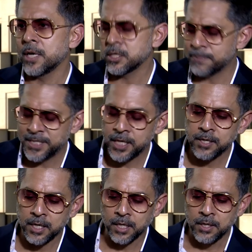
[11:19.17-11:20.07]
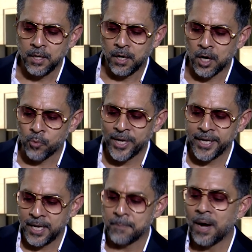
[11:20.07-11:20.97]
And I was particularly uh,
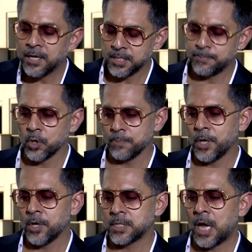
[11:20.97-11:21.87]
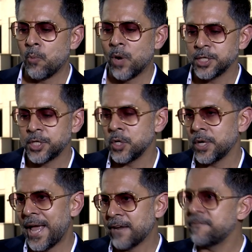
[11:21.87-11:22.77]
reading Iman's book because I wanted to
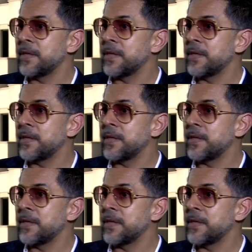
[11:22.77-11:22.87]
look at